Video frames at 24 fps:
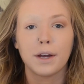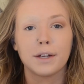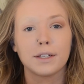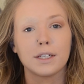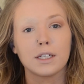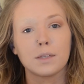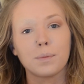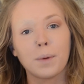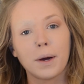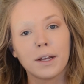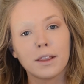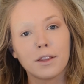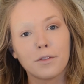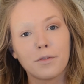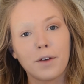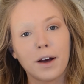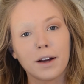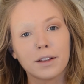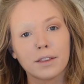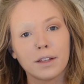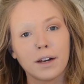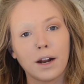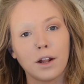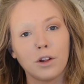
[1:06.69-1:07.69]
Despite the
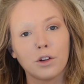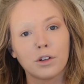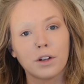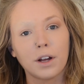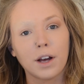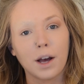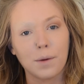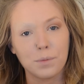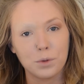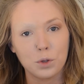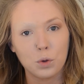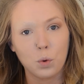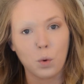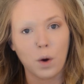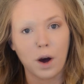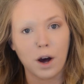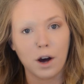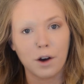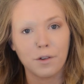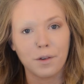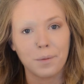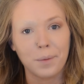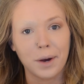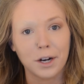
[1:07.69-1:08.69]
fact that I look like I'm
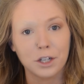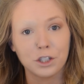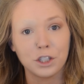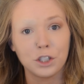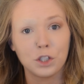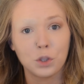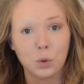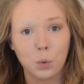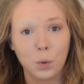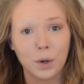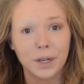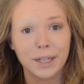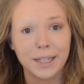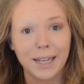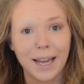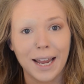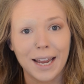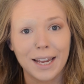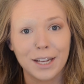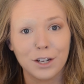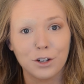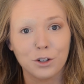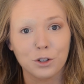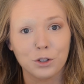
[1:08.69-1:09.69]
12, I'm actually
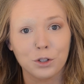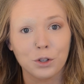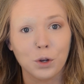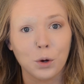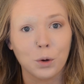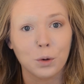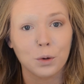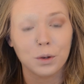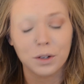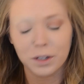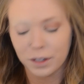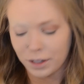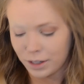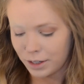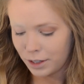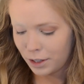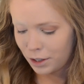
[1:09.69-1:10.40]
28 years old.